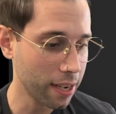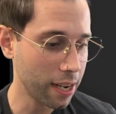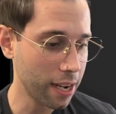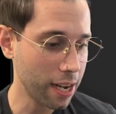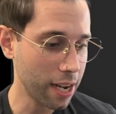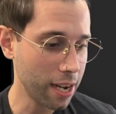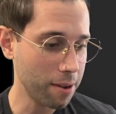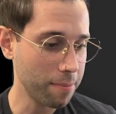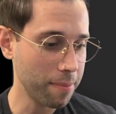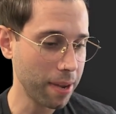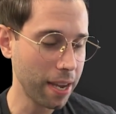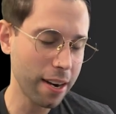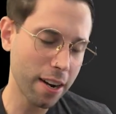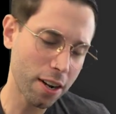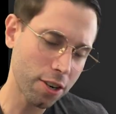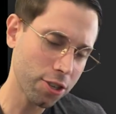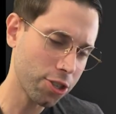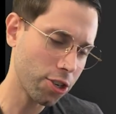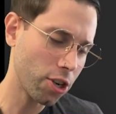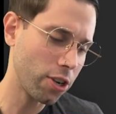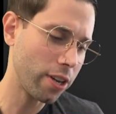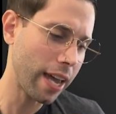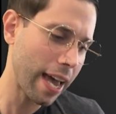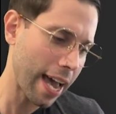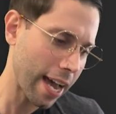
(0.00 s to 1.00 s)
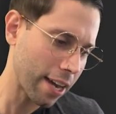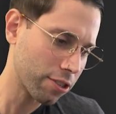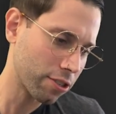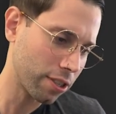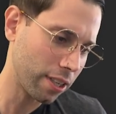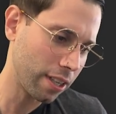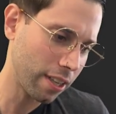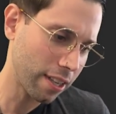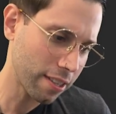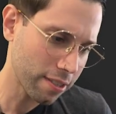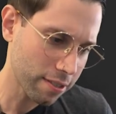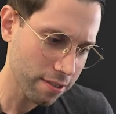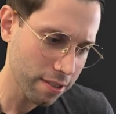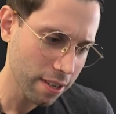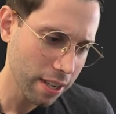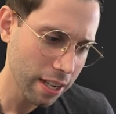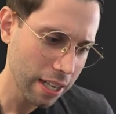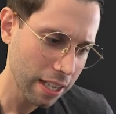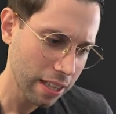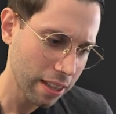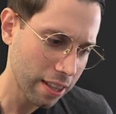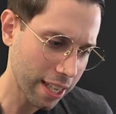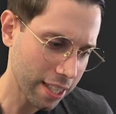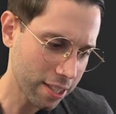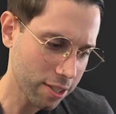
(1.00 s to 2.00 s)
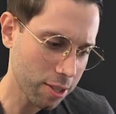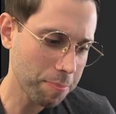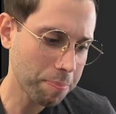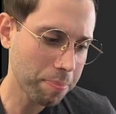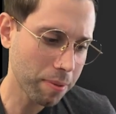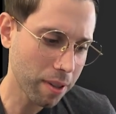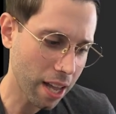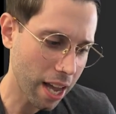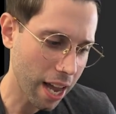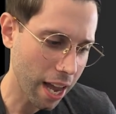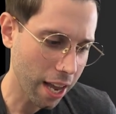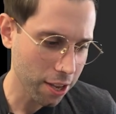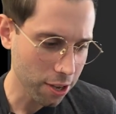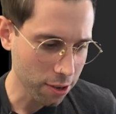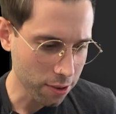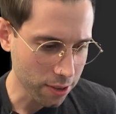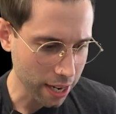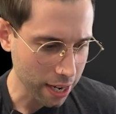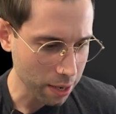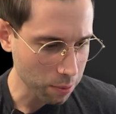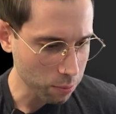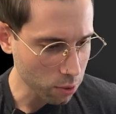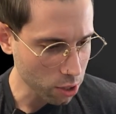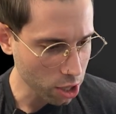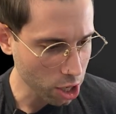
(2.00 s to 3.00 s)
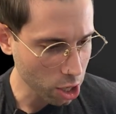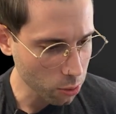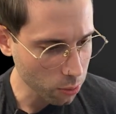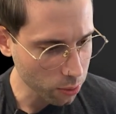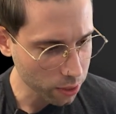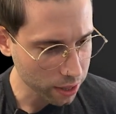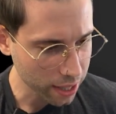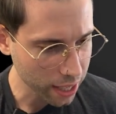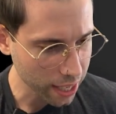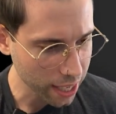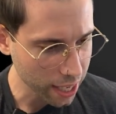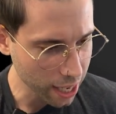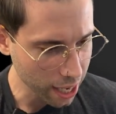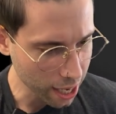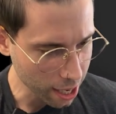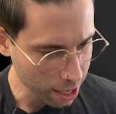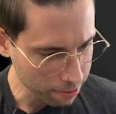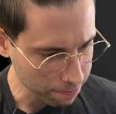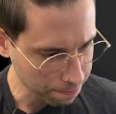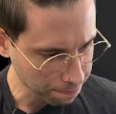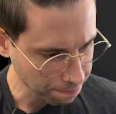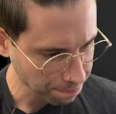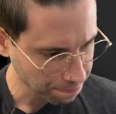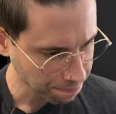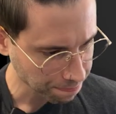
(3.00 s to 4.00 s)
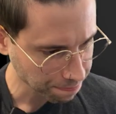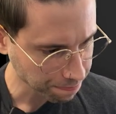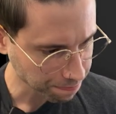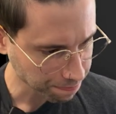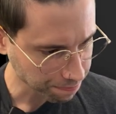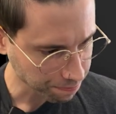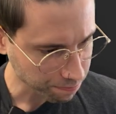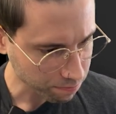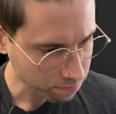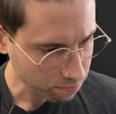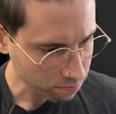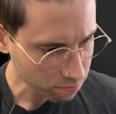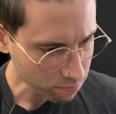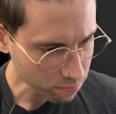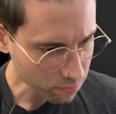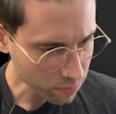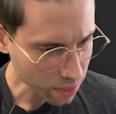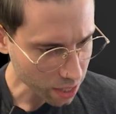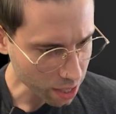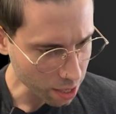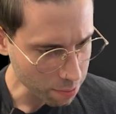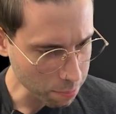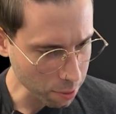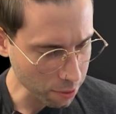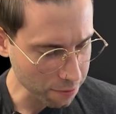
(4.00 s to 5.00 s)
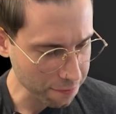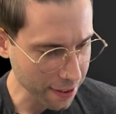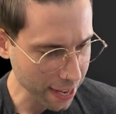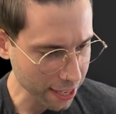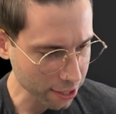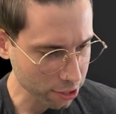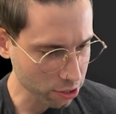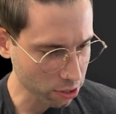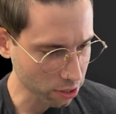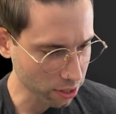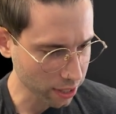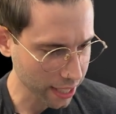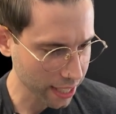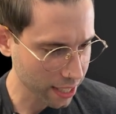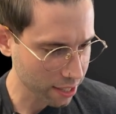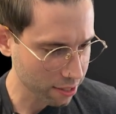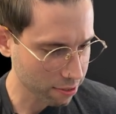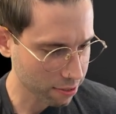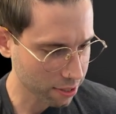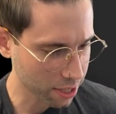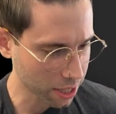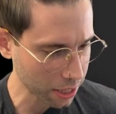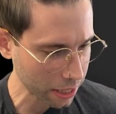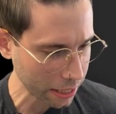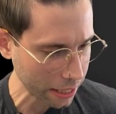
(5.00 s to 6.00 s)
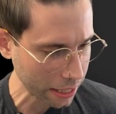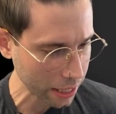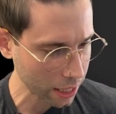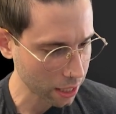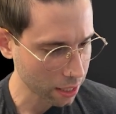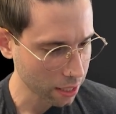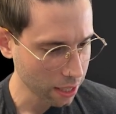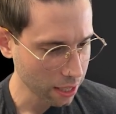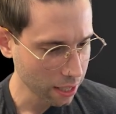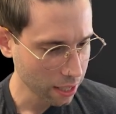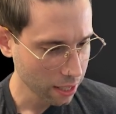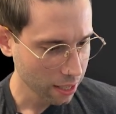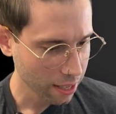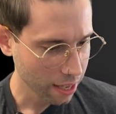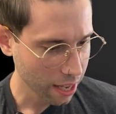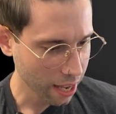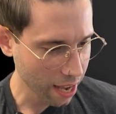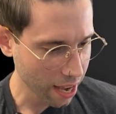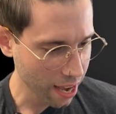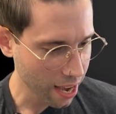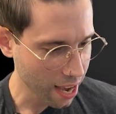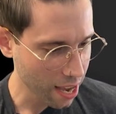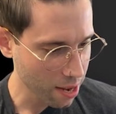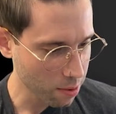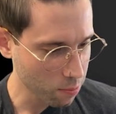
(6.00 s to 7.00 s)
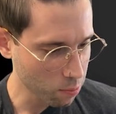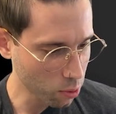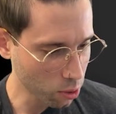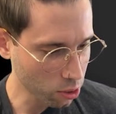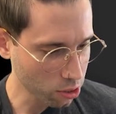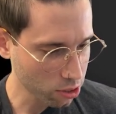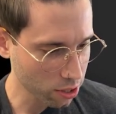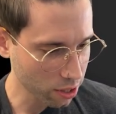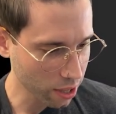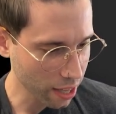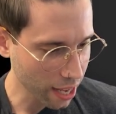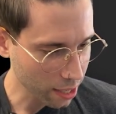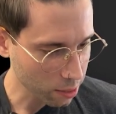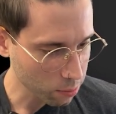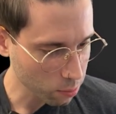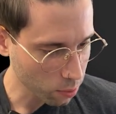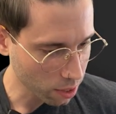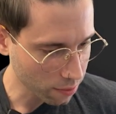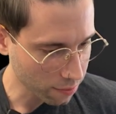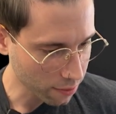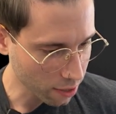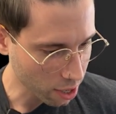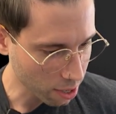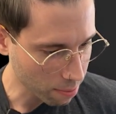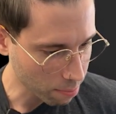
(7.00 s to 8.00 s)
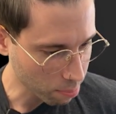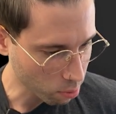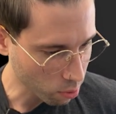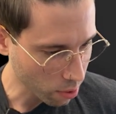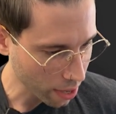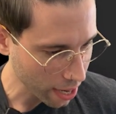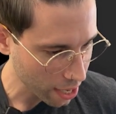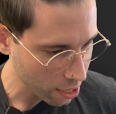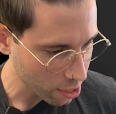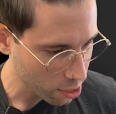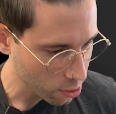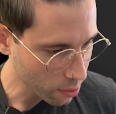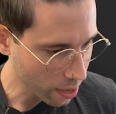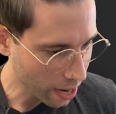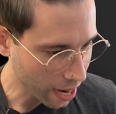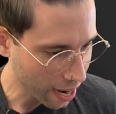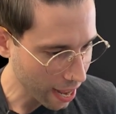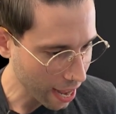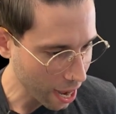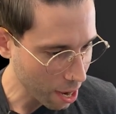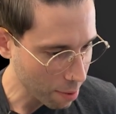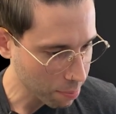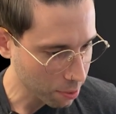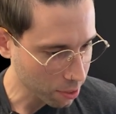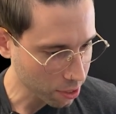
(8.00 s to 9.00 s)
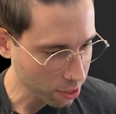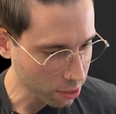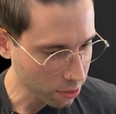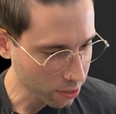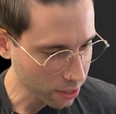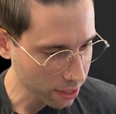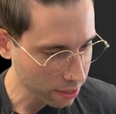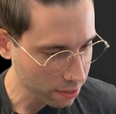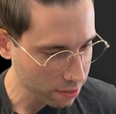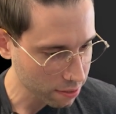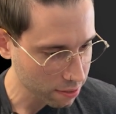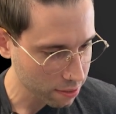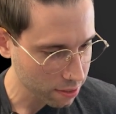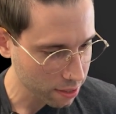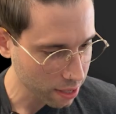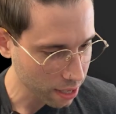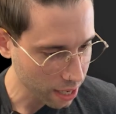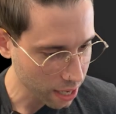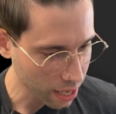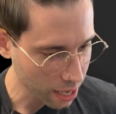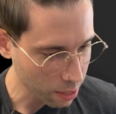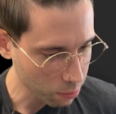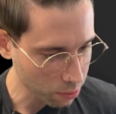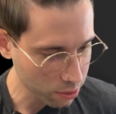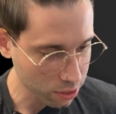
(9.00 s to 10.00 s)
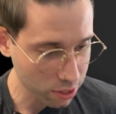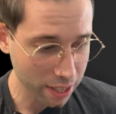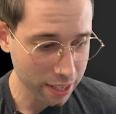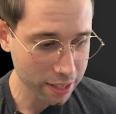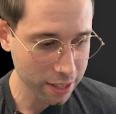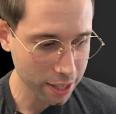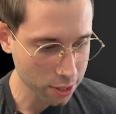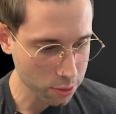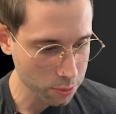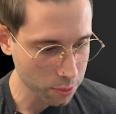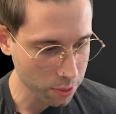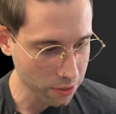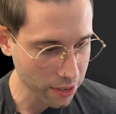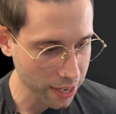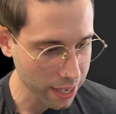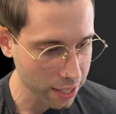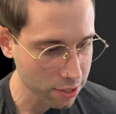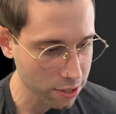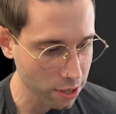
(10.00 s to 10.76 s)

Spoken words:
And I'll show you actually. Let's apply a unit. We'll go with the Professional in ceiling, and we'll select one of our brand new high output units. We'll select this one, right?